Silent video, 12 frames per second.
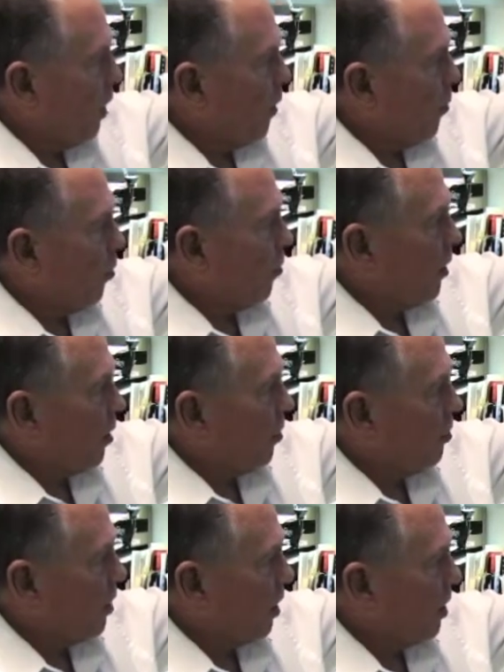we'll be
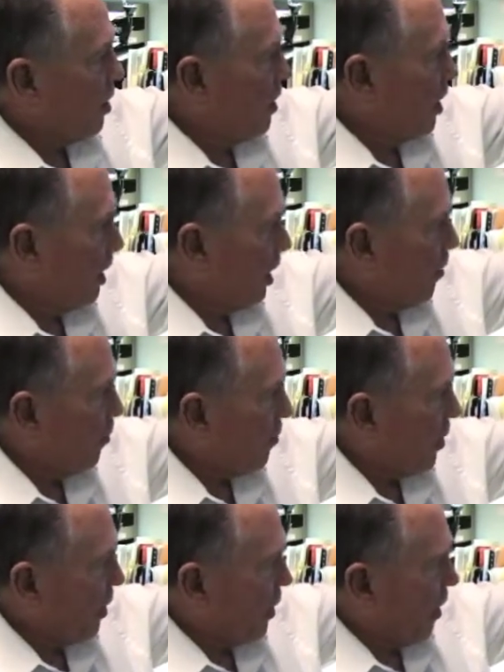using the
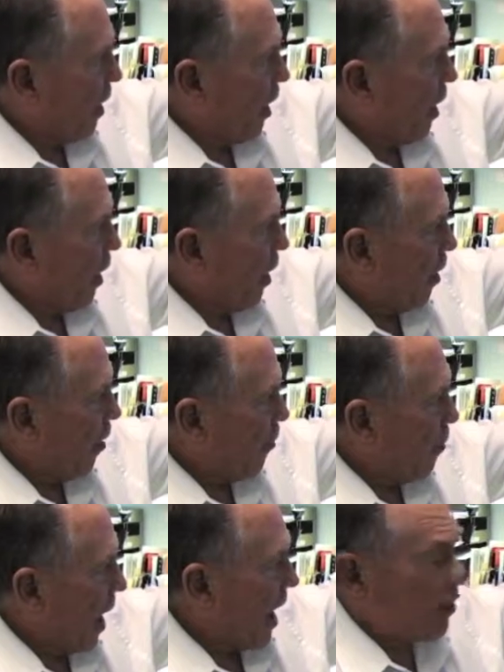
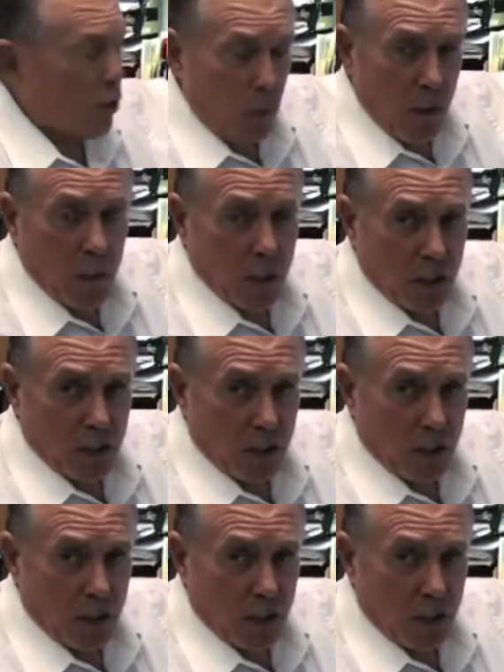mag 3, which is the